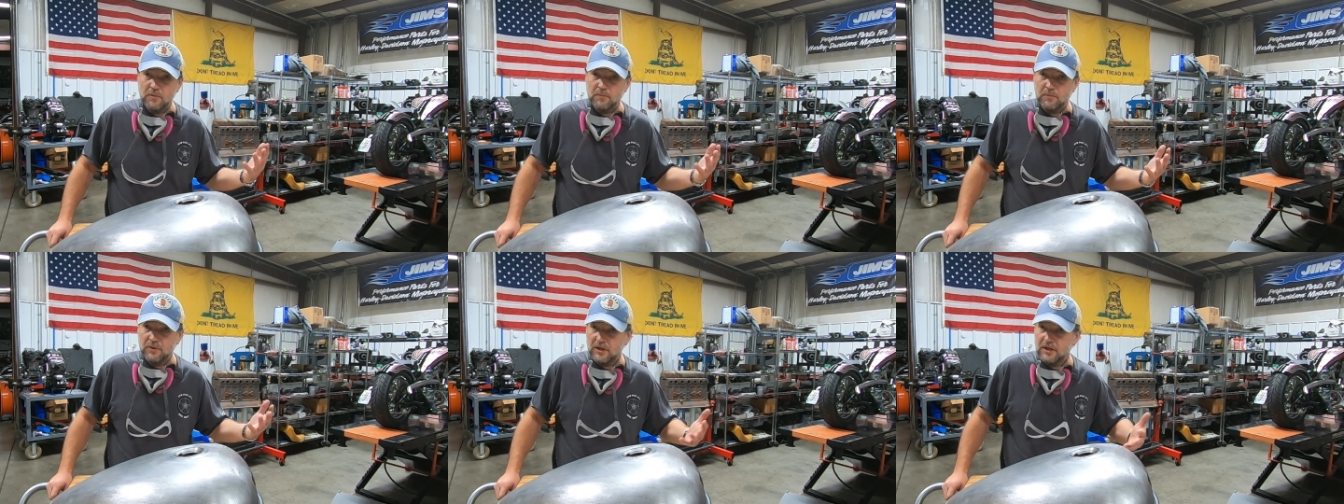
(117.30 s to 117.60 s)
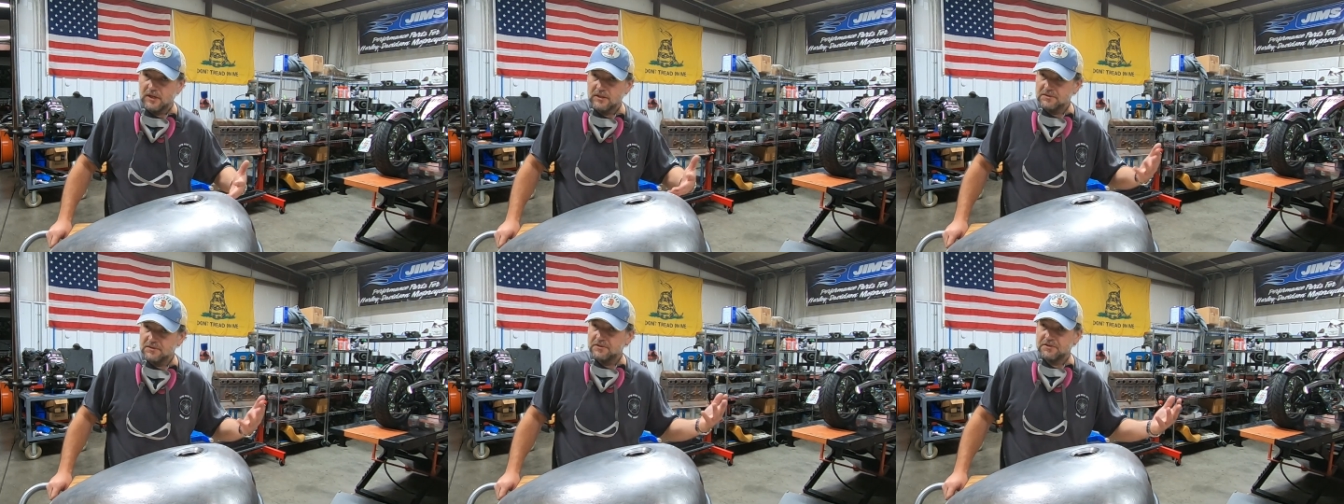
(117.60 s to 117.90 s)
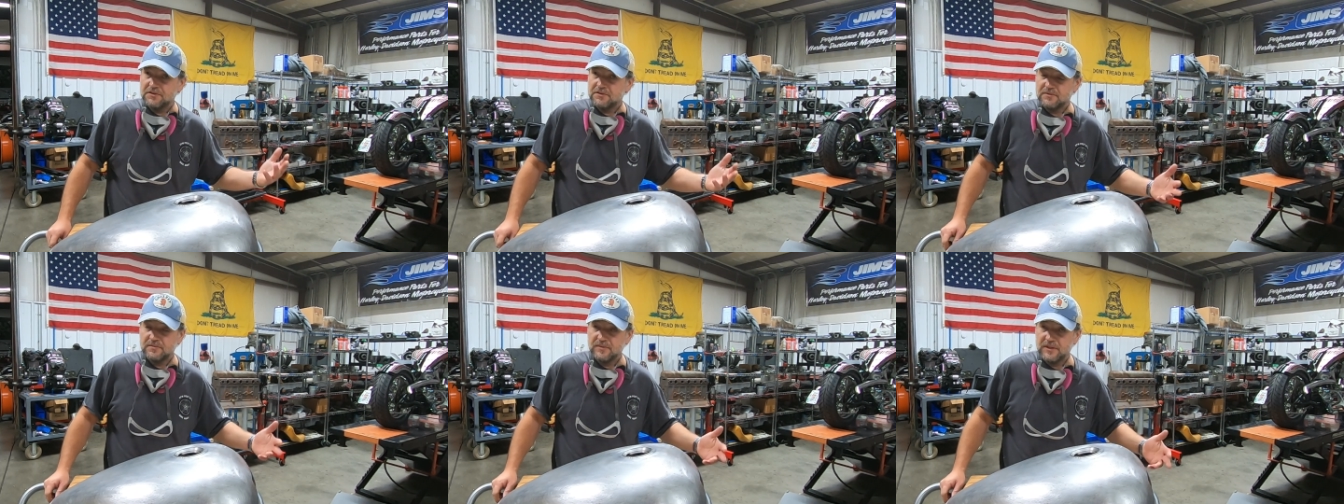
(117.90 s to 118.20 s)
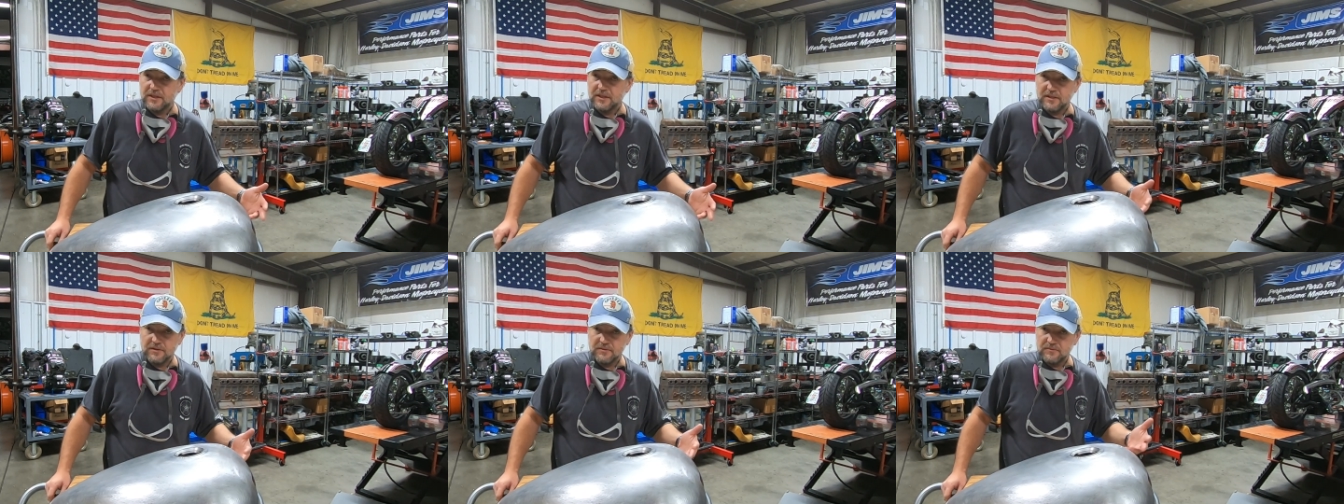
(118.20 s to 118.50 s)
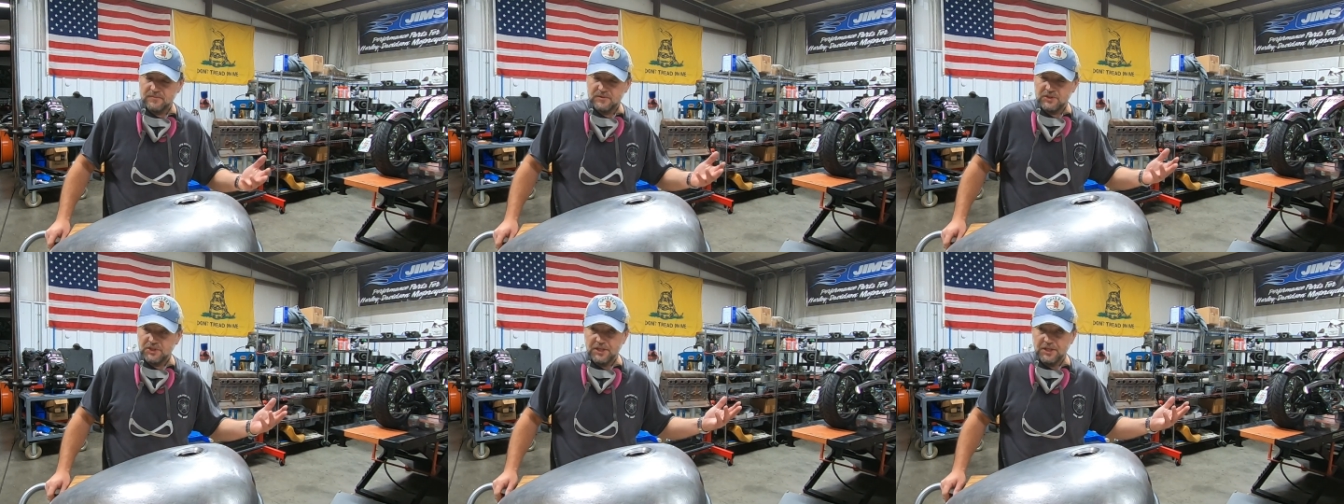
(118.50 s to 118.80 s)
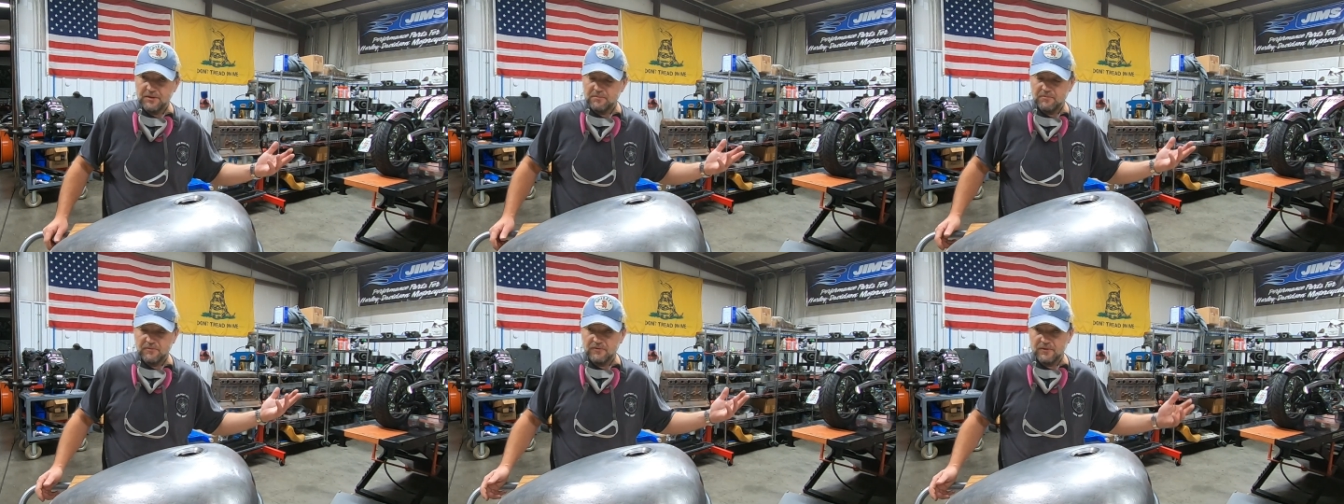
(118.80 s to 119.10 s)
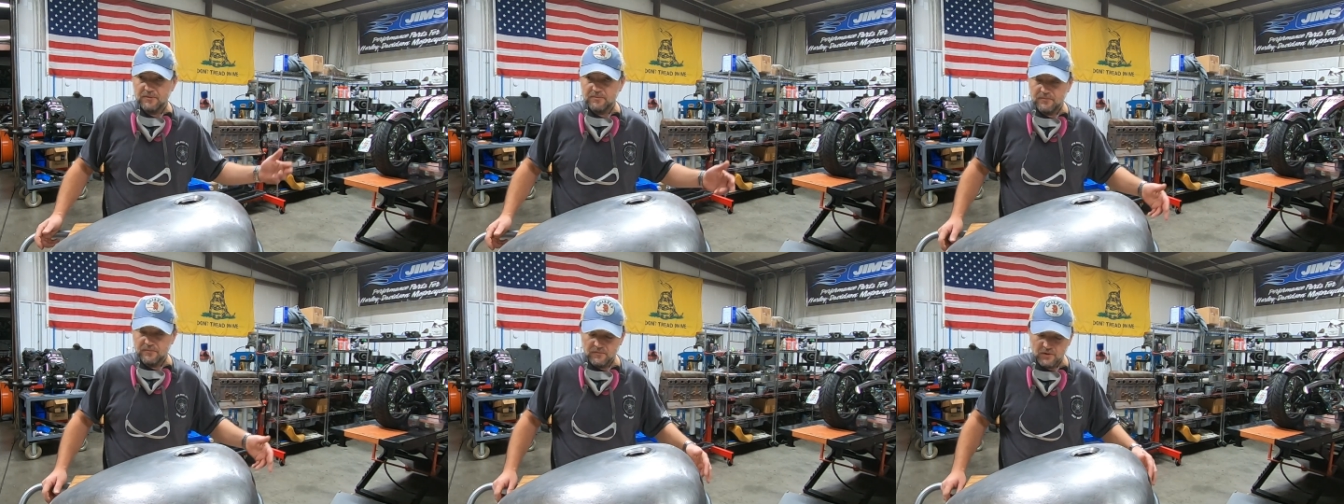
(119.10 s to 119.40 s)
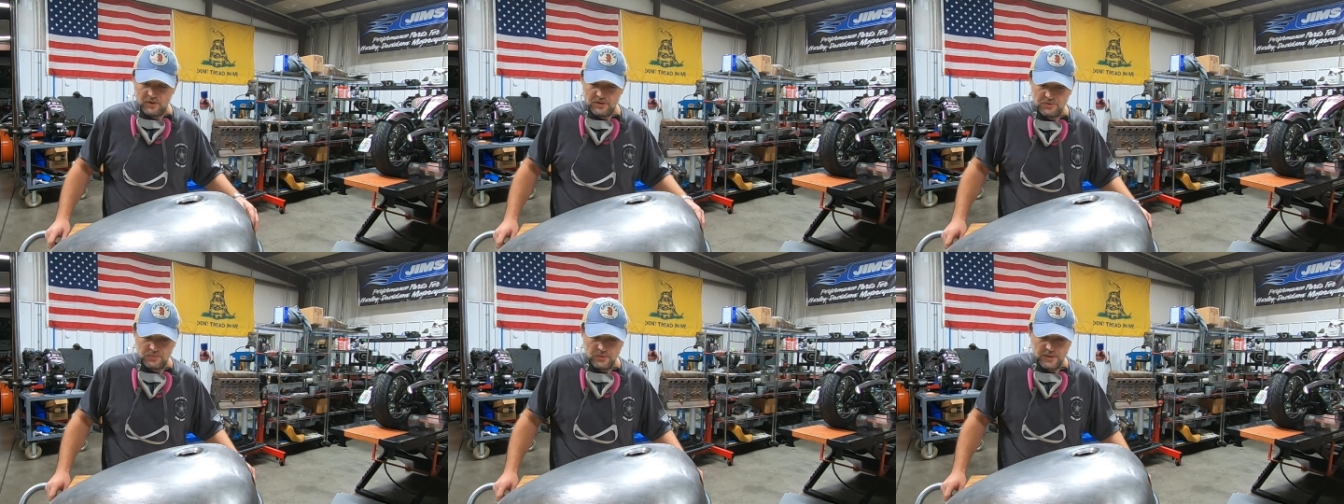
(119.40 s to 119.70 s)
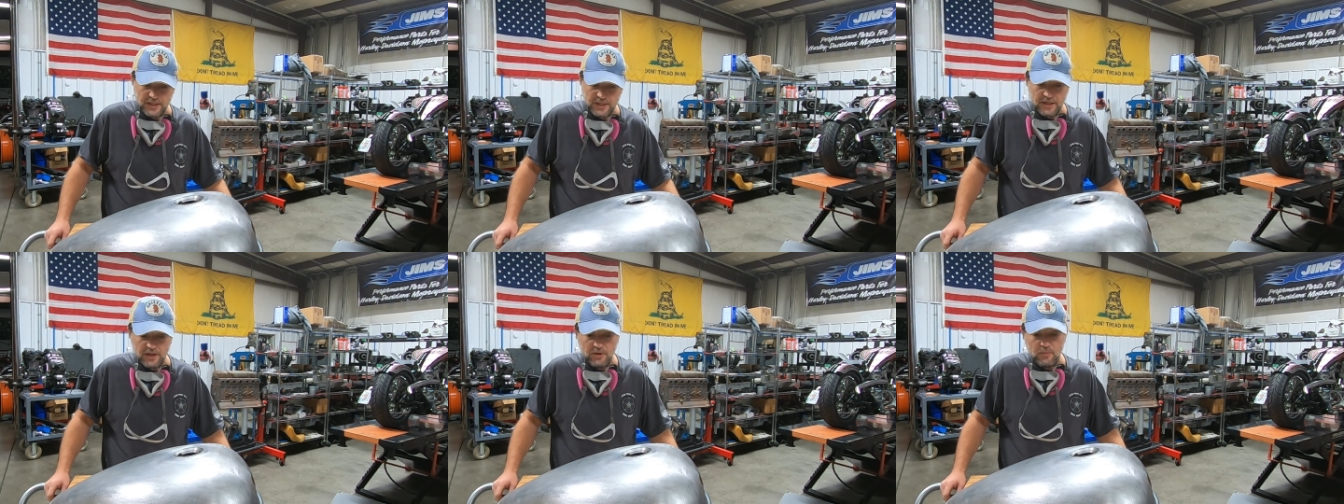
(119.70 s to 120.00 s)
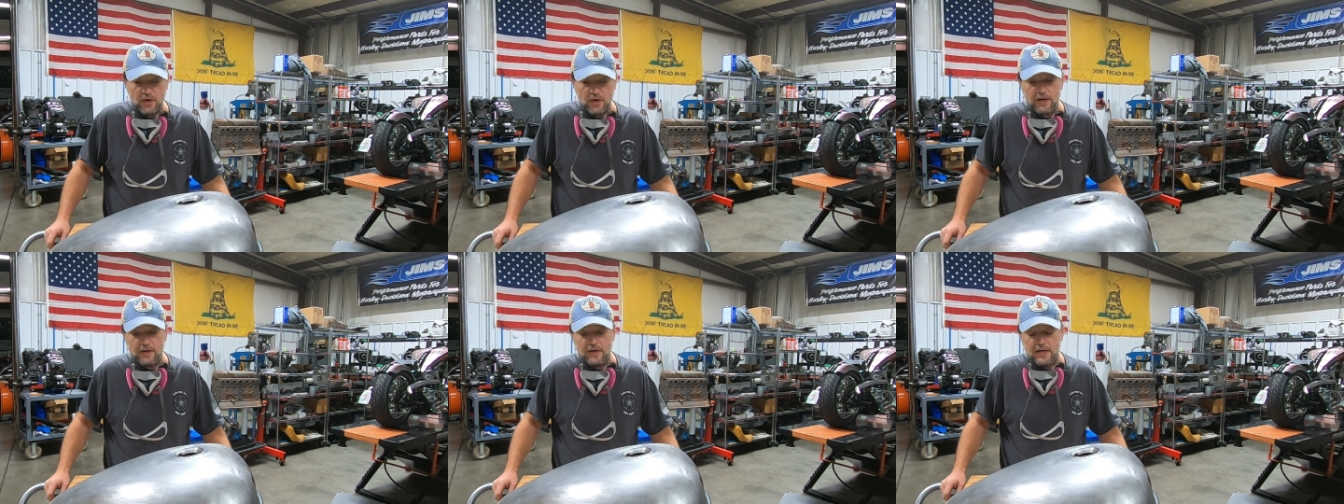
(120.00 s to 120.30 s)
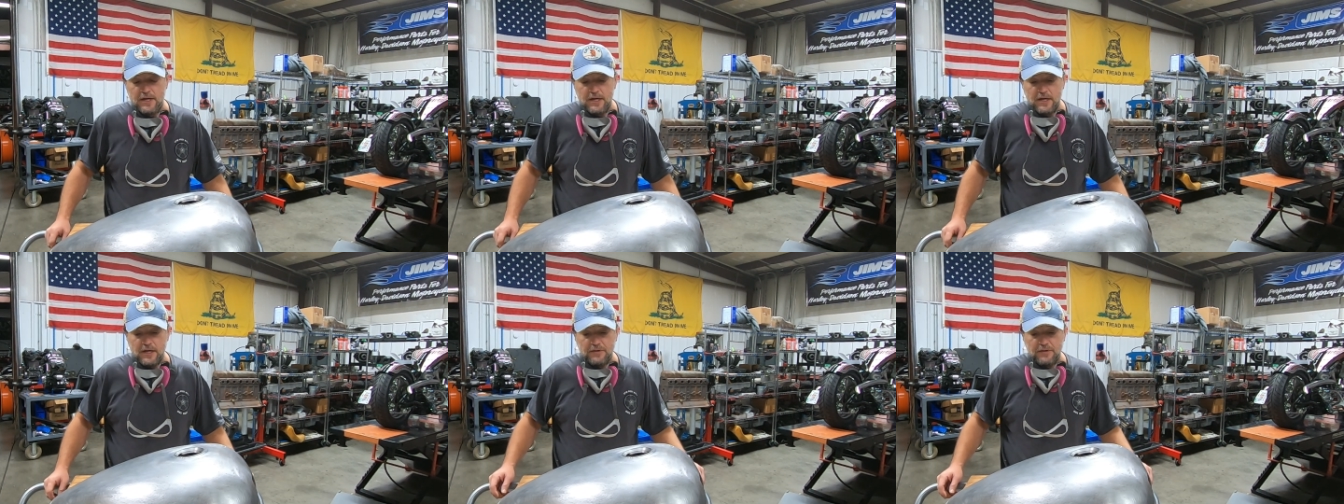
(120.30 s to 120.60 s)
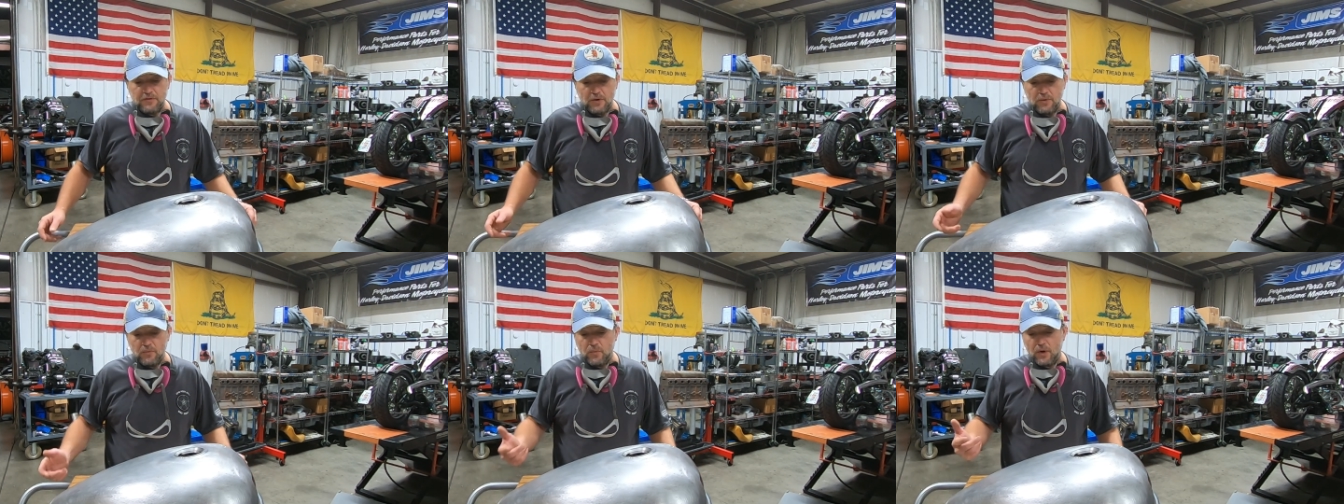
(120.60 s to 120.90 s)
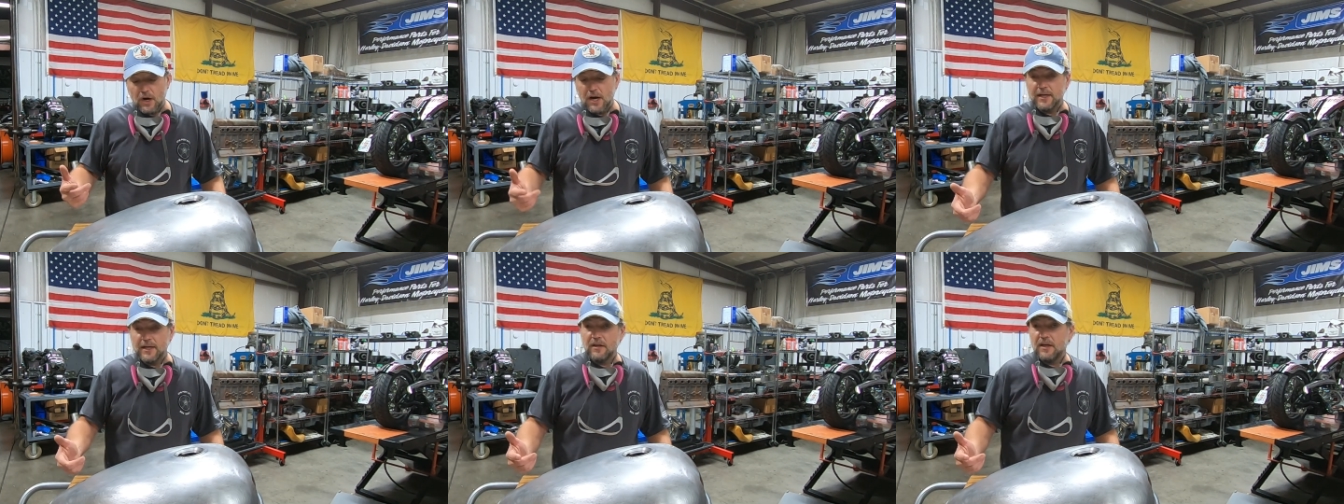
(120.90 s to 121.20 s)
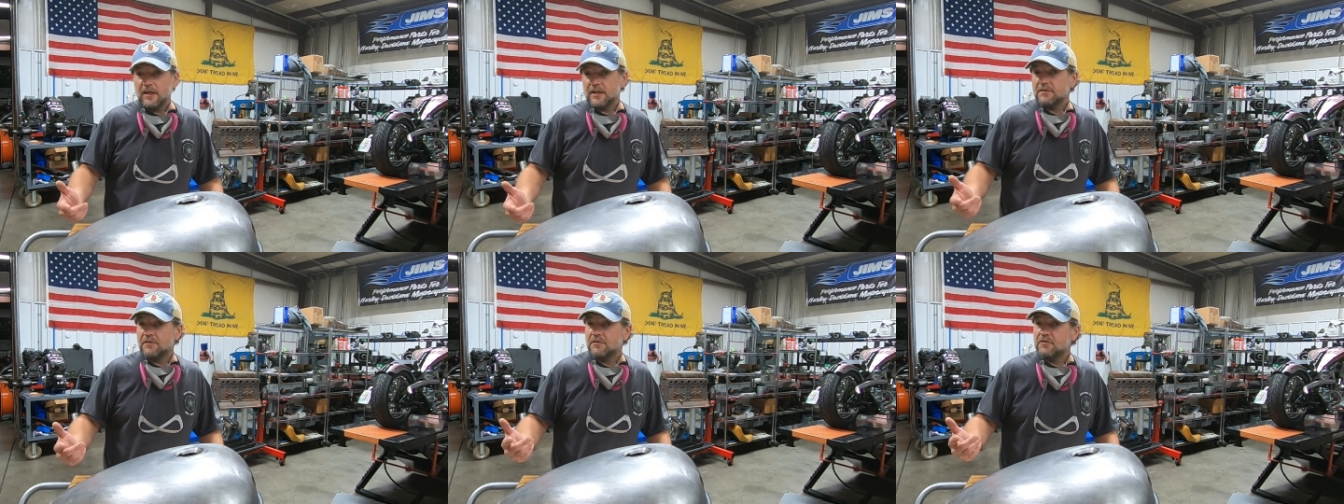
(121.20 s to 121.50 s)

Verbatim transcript: plugs uh, cheap from virtually anywhere. So where I like to